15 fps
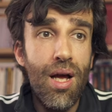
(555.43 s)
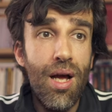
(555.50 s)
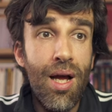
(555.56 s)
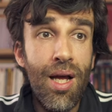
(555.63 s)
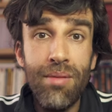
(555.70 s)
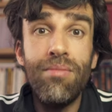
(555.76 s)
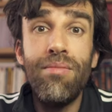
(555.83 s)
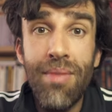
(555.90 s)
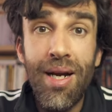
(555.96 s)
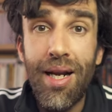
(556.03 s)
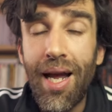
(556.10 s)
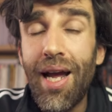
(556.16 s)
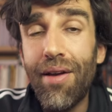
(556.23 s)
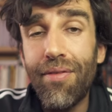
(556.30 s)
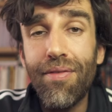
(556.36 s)
and my
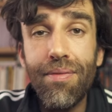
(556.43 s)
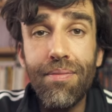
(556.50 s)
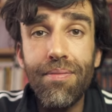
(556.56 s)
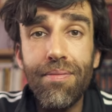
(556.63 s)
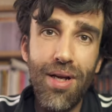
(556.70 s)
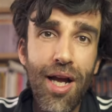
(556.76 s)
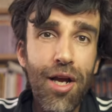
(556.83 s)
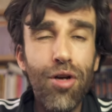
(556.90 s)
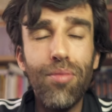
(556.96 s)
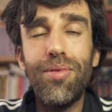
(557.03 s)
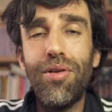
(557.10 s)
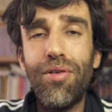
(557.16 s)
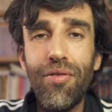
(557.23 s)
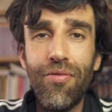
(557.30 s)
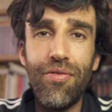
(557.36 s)
life. I hope
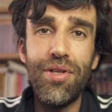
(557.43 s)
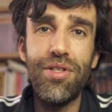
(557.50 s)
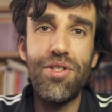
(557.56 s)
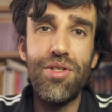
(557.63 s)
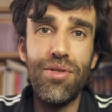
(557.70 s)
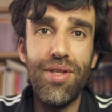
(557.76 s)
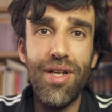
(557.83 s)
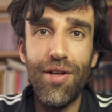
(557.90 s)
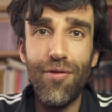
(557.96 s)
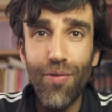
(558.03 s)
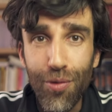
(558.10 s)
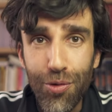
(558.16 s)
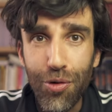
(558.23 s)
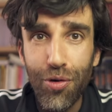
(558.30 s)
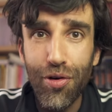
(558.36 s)
to convince you that
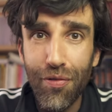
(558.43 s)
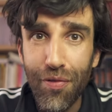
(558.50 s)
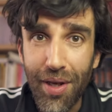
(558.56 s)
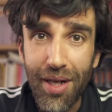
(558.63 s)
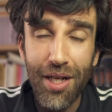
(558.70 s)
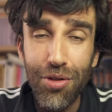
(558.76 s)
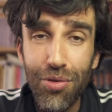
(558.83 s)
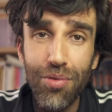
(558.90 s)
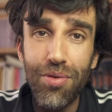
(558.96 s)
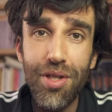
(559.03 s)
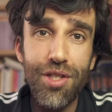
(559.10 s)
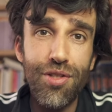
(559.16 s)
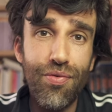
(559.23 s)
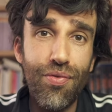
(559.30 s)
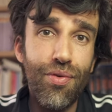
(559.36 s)
photography can do
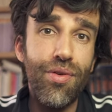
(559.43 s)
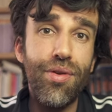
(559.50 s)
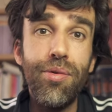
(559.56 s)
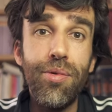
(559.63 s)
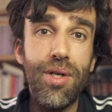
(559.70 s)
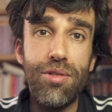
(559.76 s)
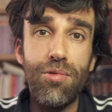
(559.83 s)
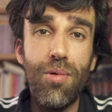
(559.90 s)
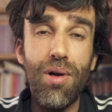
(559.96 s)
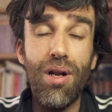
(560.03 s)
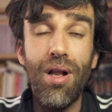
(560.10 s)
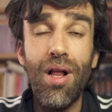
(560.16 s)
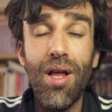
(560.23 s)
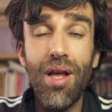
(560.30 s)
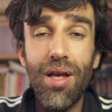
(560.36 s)
this for you as
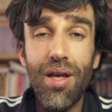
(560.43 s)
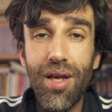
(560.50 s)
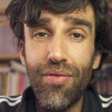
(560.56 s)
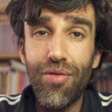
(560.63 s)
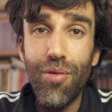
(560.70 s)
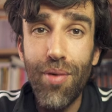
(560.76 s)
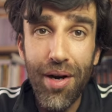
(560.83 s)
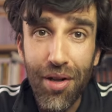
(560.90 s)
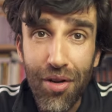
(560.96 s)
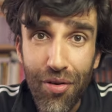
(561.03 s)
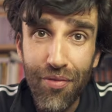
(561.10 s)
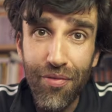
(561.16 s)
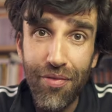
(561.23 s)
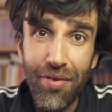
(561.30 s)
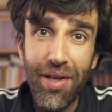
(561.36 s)
well if you aren't
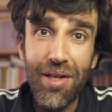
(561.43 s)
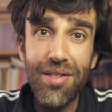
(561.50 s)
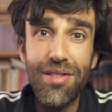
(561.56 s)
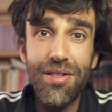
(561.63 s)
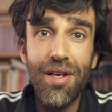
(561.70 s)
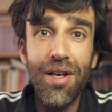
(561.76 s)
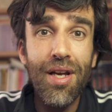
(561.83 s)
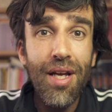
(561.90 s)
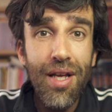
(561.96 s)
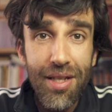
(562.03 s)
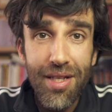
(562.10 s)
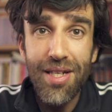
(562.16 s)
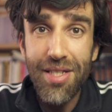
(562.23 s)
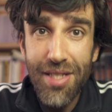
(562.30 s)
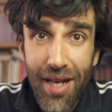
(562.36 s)
convinced
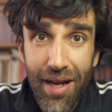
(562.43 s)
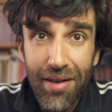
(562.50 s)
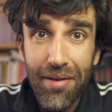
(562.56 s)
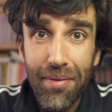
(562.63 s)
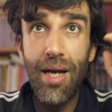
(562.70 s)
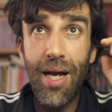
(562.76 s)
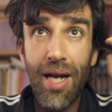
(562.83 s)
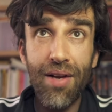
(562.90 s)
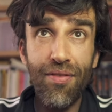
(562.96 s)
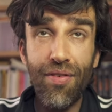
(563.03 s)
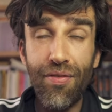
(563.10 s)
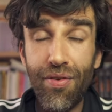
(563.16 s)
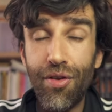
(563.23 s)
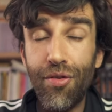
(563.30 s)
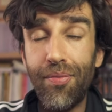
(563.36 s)
just yet. I have
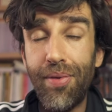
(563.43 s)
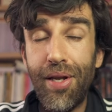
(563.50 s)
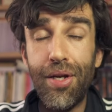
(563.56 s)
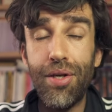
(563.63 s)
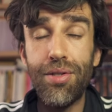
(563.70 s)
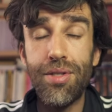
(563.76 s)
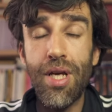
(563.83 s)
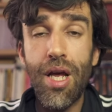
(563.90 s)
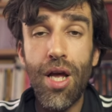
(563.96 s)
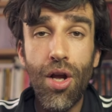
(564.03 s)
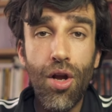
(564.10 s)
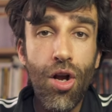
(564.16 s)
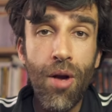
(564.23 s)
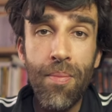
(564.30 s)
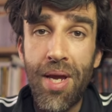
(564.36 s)
a few videos
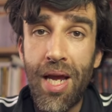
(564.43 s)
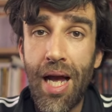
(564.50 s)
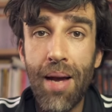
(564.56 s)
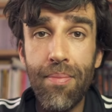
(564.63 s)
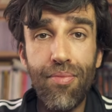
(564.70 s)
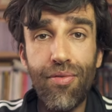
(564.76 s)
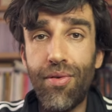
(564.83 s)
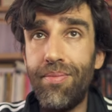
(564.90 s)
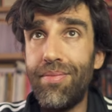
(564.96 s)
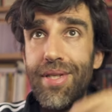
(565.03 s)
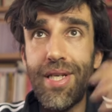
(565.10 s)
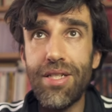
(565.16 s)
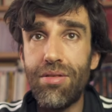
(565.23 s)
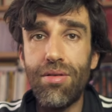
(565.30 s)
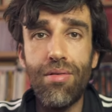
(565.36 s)
coming up from
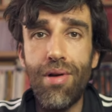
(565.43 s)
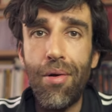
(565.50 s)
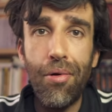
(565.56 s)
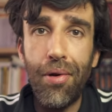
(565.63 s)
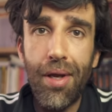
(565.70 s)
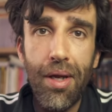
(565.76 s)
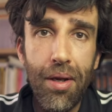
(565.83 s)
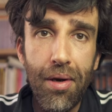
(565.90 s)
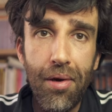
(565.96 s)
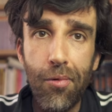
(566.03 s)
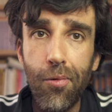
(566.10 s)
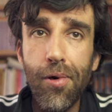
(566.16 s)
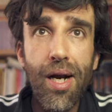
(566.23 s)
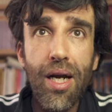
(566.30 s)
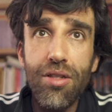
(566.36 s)
just around here
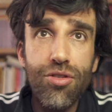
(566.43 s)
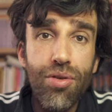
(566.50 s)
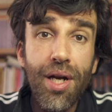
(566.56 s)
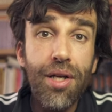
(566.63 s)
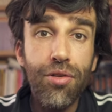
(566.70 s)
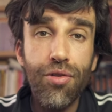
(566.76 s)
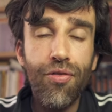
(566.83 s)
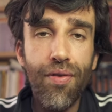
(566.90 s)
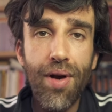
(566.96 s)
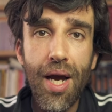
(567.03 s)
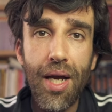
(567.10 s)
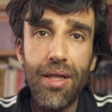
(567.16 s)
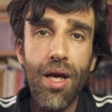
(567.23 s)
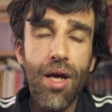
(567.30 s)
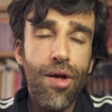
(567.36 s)
where I'm trying to
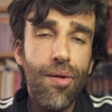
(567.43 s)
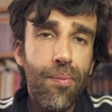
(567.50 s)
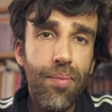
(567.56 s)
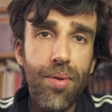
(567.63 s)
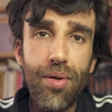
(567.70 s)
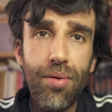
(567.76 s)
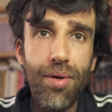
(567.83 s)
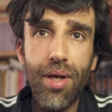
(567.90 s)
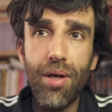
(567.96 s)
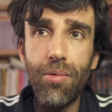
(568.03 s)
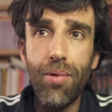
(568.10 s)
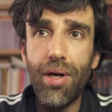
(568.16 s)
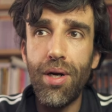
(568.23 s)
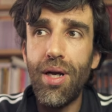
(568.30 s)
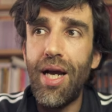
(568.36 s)
find beauty
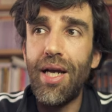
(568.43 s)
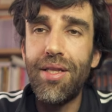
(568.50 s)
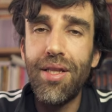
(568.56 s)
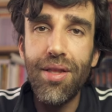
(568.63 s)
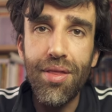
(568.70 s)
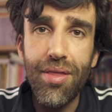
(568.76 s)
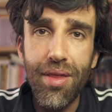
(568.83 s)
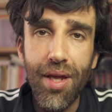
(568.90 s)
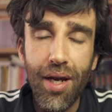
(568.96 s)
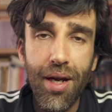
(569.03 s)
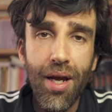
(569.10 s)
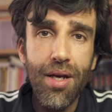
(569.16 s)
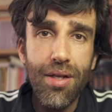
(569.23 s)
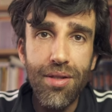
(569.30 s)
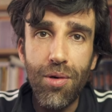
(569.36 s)
where I didn't
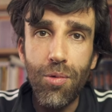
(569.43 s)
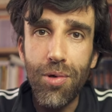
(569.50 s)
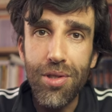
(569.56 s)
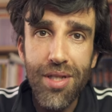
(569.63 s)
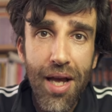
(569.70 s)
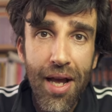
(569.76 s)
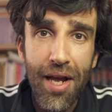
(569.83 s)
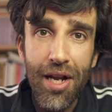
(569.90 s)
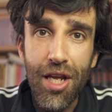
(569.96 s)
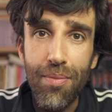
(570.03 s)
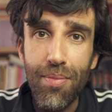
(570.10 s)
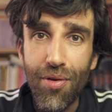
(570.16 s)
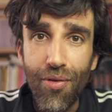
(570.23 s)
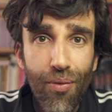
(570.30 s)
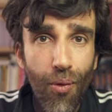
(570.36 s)
think there was any
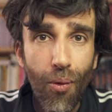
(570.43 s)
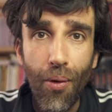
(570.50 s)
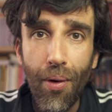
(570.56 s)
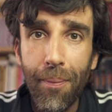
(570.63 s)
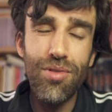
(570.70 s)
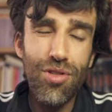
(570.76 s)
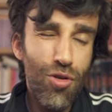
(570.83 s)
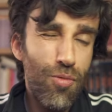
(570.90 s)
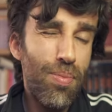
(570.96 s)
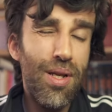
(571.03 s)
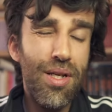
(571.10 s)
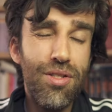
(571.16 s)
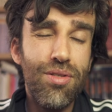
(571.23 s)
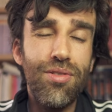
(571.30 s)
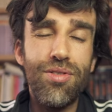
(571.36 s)
before. So
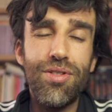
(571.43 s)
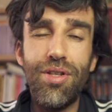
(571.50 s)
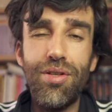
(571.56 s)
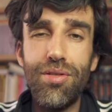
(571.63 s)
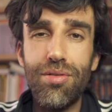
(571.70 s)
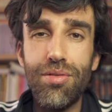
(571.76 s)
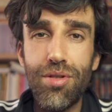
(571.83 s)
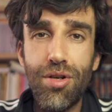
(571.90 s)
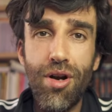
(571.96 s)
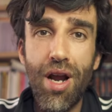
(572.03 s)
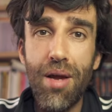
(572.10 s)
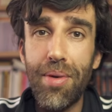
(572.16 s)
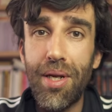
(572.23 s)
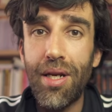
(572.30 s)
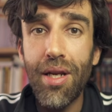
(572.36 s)
please consider
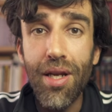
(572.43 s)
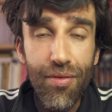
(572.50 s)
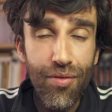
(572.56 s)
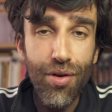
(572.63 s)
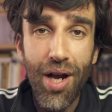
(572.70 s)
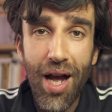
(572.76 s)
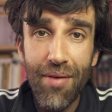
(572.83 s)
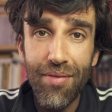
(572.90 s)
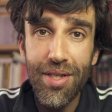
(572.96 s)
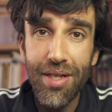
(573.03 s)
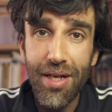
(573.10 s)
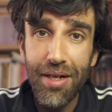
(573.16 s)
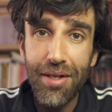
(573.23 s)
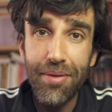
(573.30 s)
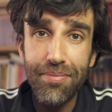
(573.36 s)
subscribing if you haven't
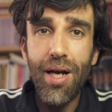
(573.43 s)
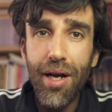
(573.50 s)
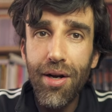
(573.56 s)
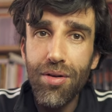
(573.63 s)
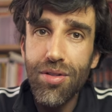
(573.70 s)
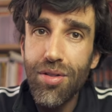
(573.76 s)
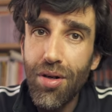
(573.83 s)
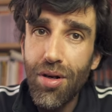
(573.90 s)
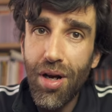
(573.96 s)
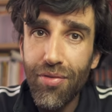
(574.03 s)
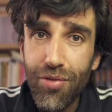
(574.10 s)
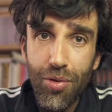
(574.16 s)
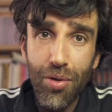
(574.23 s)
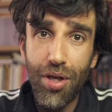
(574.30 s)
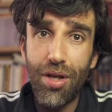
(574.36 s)
yet. I'd also
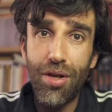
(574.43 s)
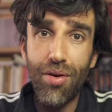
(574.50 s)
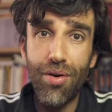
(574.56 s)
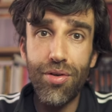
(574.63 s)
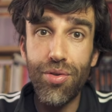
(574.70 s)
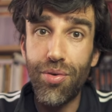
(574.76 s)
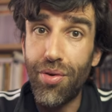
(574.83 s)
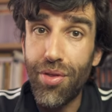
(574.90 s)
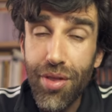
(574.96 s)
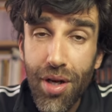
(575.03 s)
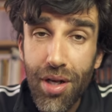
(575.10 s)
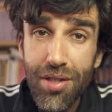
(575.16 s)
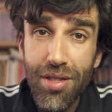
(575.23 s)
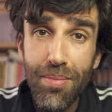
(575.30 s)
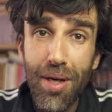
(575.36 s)
love to hear your
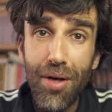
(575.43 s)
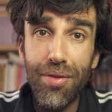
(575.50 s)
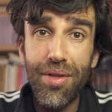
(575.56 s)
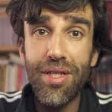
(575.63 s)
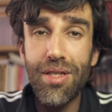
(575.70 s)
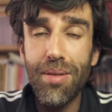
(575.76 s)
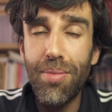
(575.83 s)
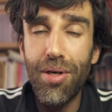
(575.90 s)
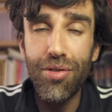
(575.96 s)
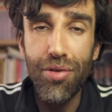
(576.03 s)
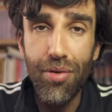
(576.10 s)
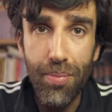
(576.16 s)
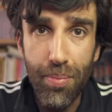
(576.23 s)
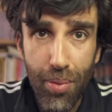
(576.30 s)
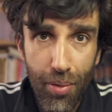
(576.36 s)
thoughts about this, about
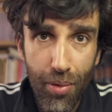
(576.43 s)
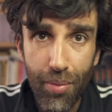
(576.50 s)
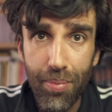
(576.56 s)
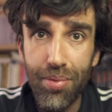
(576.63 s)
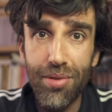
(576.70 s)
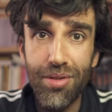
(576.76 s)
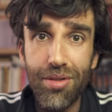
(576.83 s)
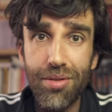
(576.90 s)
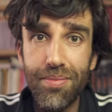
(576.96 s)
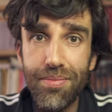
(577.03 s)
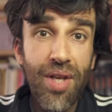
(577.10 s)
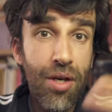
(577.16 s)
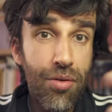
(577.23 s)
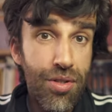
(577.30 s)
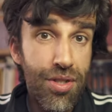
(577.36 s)
your purpose.
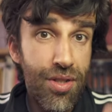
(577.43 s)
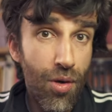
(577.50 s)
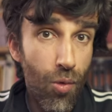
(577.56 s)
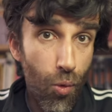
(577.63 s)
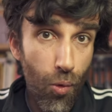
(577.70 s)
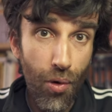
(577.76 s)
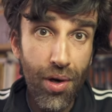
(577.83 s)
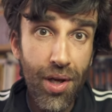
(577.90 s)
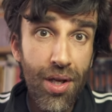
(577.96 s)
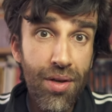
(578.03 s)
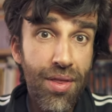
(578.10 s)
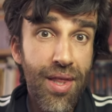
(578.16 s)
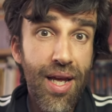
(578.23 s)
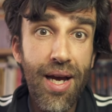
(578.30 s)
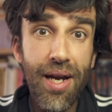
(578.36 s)
Are you still working
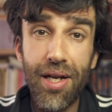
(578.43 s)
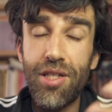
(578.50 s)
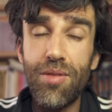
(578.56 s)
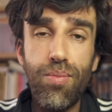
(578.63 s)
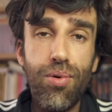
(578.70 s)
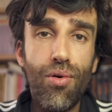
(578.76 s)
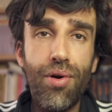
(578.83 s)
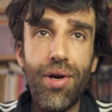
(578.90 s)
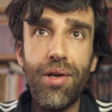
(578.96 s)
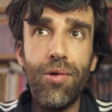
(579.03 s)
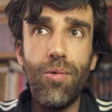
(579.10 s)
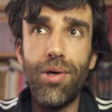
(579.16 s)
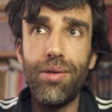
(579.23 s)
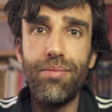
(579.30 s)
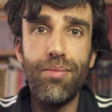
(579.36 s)
on that,
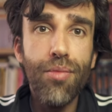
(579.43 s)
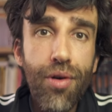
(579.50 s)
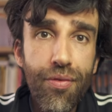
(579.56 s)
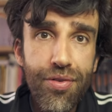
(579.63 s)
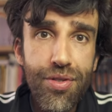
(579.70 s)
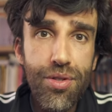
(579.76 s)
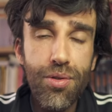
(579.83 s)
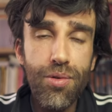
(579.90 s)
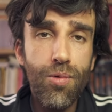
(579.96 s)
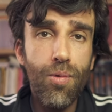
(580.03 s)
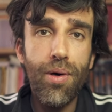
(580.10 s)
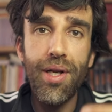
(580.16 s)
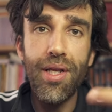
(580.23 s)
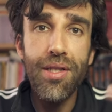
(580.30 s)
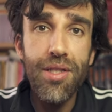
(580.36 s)
exploring what moves you,
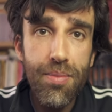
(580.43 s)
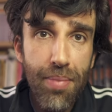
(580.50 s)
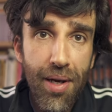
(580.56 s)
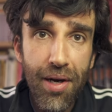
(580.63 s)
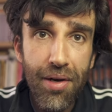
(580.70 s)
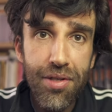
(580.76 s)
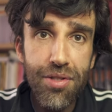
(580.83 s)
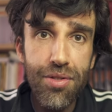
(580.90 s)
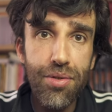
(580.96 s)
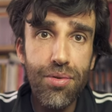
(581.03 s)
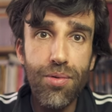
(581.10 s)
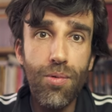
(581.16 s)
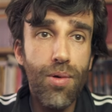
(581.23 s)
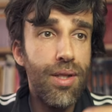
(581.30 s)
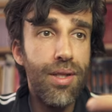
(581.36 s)
what inspires
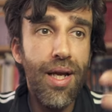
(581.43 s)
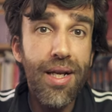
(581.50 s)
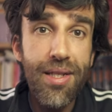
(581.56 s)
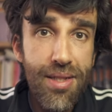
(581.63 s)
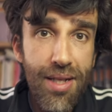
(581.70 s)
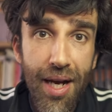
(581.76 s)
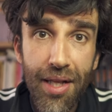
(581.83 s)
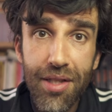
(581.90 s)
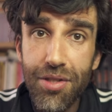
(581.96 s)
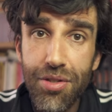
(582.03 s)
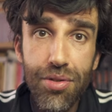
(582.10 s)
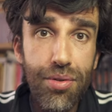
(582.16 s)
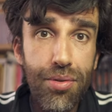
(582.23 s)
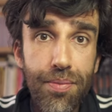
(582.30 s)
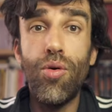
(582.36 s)
you, what
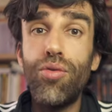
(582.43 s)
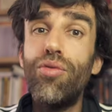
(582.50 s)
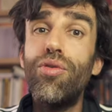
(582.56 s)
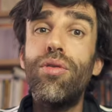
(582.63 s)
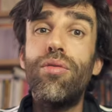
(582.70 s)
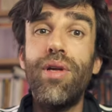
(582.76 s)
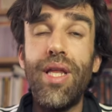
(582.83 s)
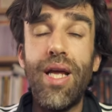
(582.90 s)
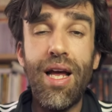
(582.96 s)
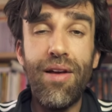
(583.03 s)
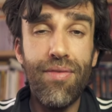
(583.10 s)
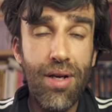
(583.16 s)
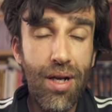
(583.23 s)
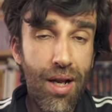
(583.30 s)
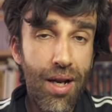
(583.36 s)
excites you? Or do you already
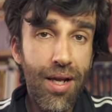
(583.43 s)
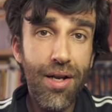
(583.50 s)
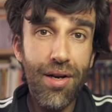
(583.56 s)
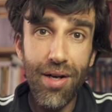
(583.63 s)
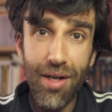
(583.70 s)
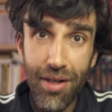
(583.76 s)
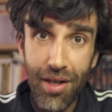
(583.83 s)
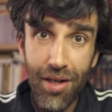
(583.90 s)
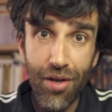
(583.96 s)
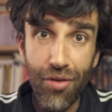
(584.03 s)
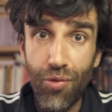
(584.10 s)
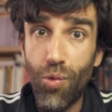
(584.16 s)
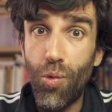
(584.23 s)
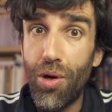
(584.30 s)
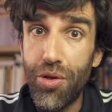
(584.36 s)
have a clear idea
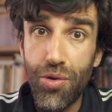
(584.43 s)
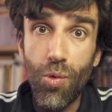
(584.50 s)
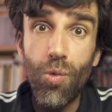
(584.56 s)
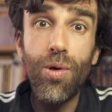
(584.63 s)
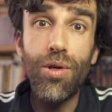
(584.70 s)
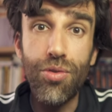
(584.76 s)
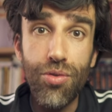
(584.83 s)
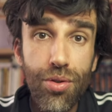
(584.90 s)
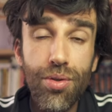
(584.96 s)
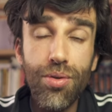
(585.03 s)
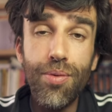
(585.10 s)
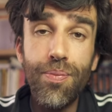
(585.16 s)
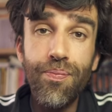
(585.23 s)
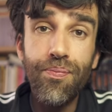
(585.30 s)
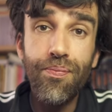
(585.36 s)
of what you want to
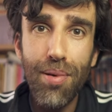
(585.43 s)
do?